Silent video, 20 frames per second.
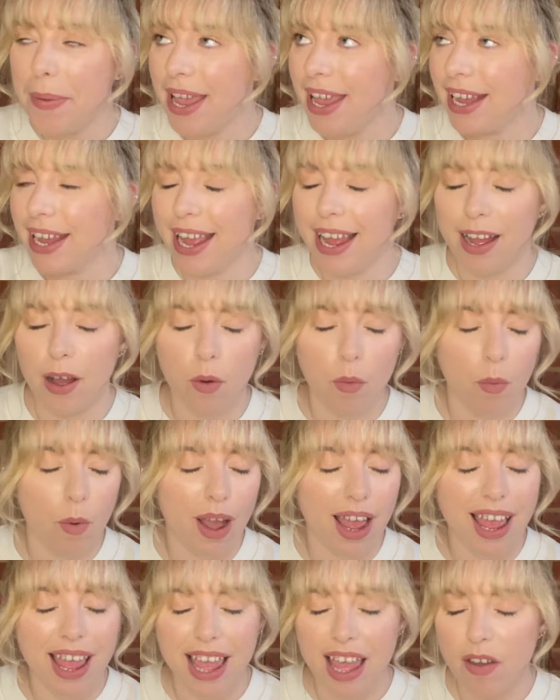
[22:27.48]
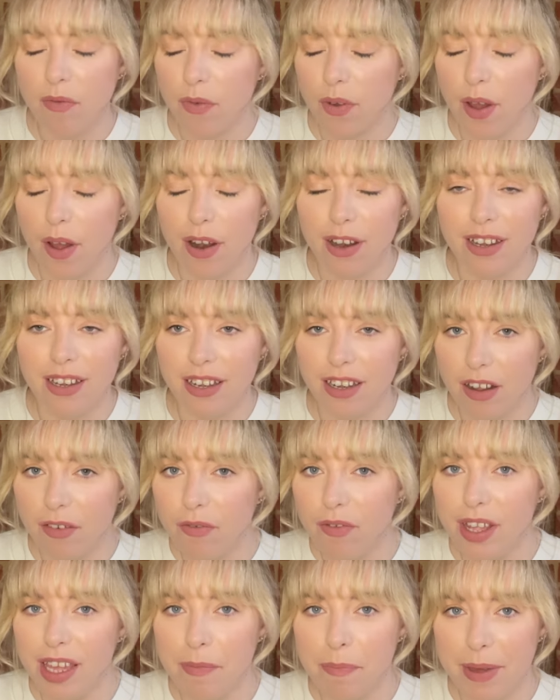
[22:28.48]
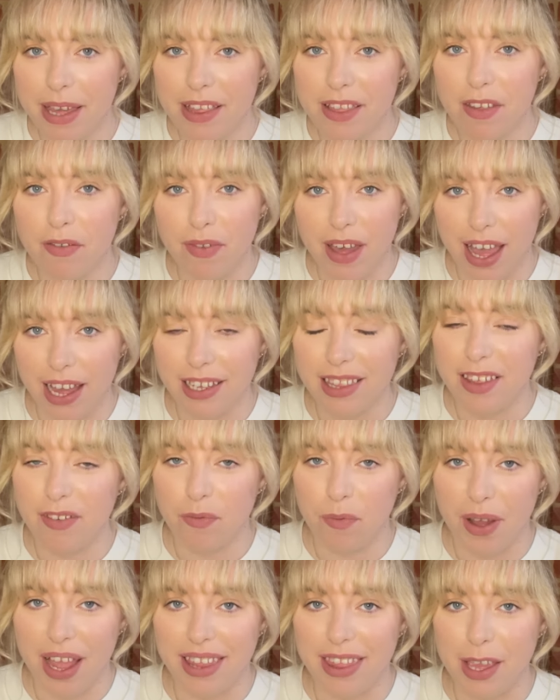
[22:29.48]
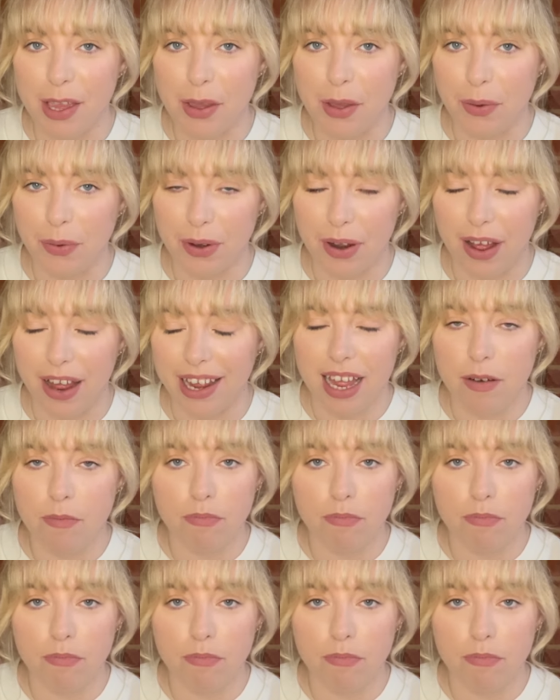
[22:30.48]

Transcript: pick out whatever lovely bits of activewear that you like,